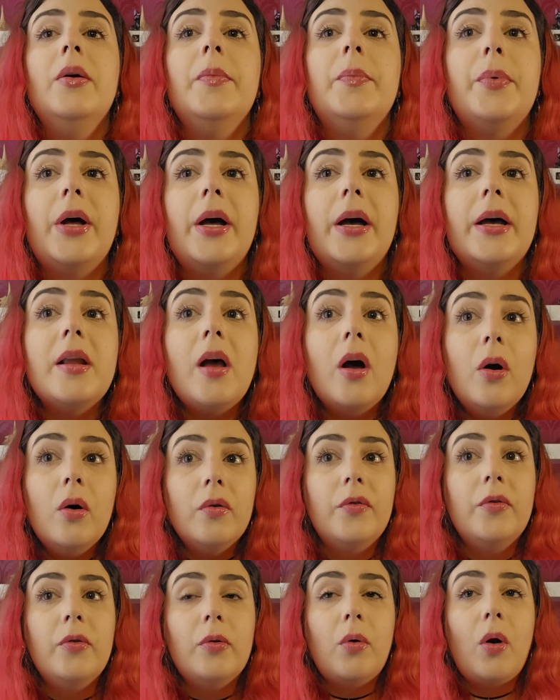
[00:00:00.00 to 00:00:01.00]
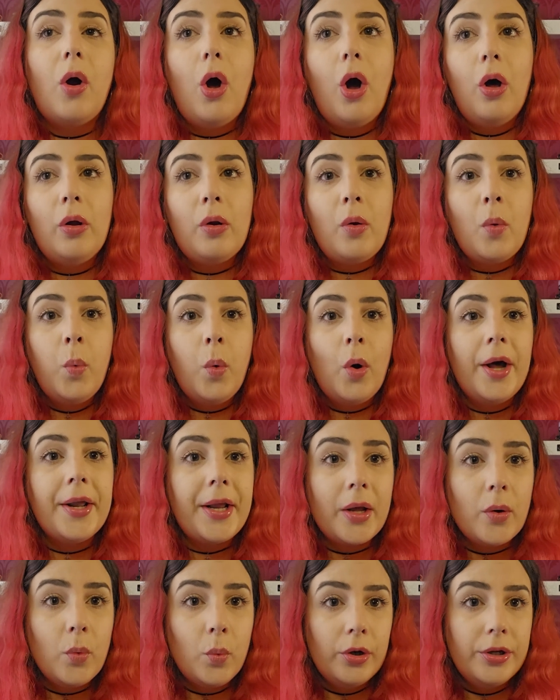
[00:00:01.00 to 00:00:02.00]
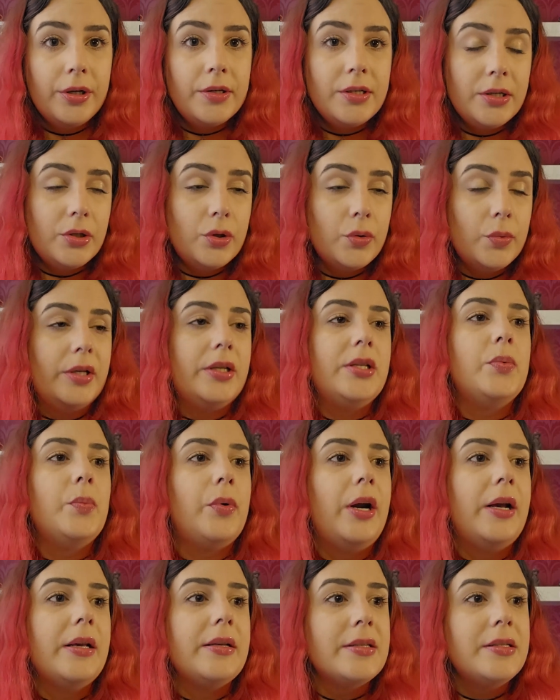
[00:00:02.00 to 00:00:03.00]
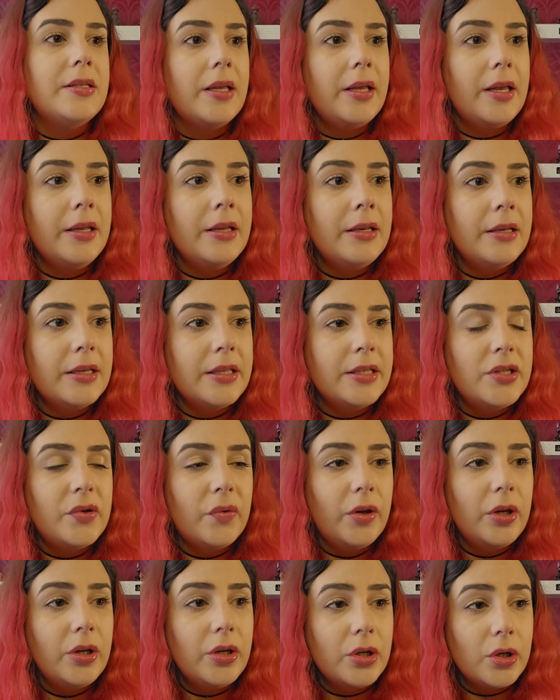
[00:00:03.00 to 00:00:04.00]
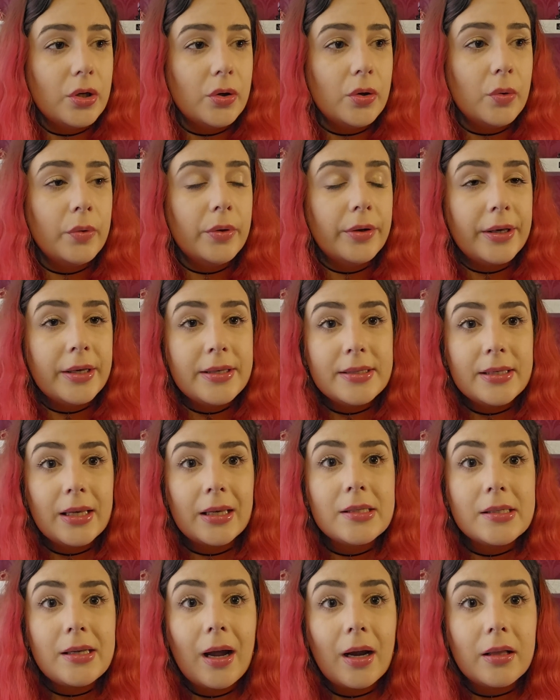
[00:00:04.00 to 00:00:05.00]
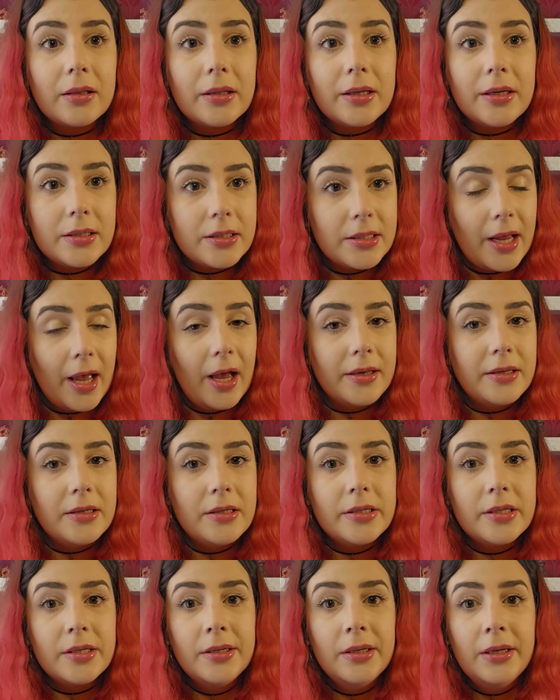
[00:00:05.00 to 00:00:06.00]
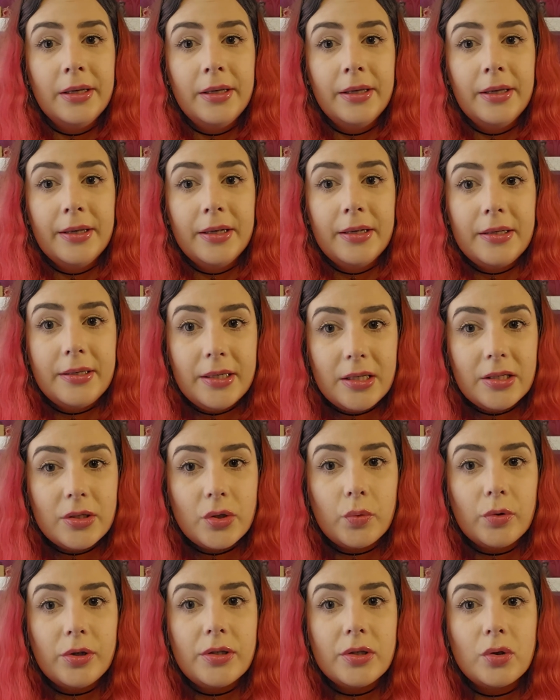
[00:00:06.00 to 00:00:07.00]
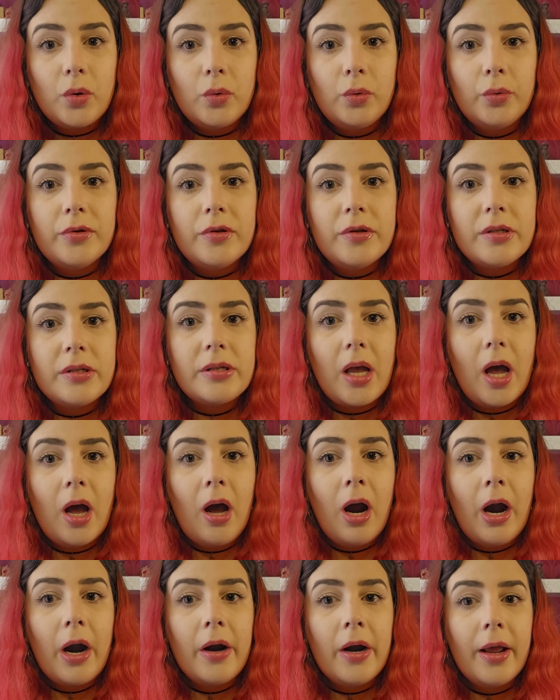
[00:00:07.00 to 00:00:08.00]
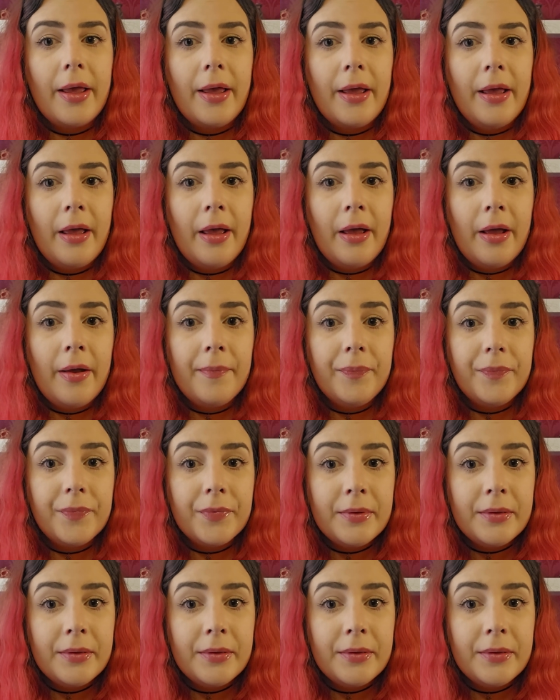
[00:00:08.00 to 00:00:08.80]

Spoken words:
But overall, what I wanted to express in this video is exactly that these results are a